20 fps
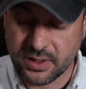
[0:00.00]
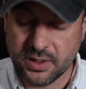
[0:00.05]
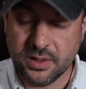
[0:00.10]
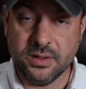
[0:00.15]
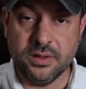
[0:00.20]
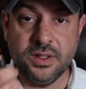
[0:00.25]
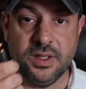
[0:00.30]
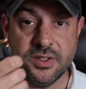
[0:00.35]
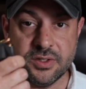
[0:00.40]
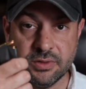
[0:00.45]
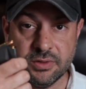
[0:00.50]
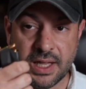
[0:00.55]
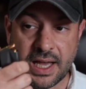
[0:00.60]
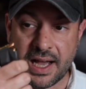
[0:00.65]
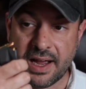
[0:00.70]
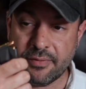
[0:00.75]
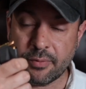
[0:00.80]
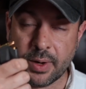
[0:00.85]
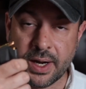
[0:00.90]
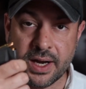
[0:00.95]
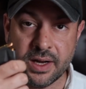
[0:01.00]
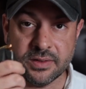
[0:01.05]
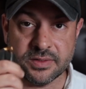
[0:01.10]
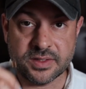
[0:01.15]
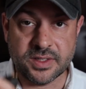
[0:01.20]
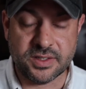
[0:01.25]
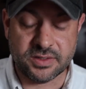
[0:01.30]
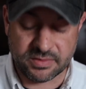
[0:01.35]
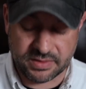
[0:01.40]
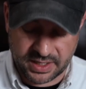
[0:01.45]
These are live rounds.
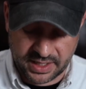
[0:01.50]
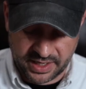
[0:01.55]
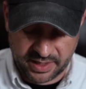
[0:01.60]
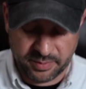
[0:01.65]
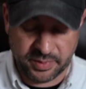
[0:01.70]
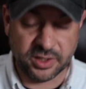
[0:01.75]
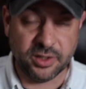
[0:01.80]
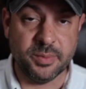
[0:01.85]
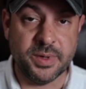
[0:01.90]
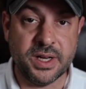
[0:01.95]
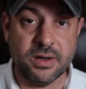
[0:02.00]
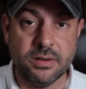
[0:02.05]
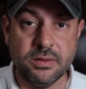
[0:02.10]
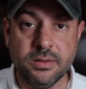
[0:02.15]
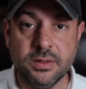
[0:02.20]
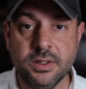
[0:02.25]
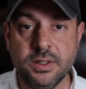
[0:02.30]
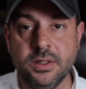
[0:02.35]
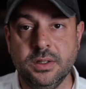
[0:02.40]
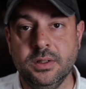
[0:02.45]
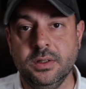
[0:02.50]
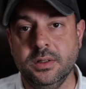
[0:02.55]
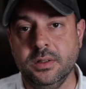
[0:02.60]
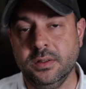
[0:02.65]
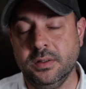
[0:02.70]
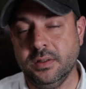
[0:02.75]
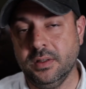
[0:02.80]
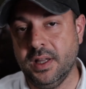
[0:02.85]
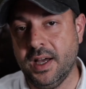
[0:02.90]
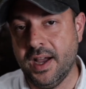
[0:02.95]
These are 9mm
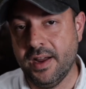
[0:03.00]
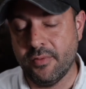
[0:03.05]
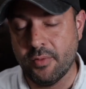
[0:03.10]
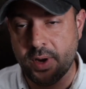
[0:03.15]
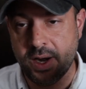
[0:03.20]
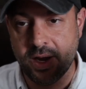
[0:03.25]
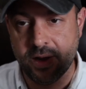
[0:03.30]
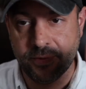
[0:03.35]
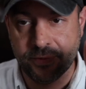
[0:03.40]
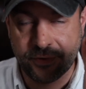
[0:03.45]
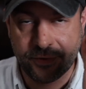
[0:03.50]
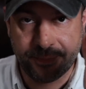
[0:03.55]
live rounds.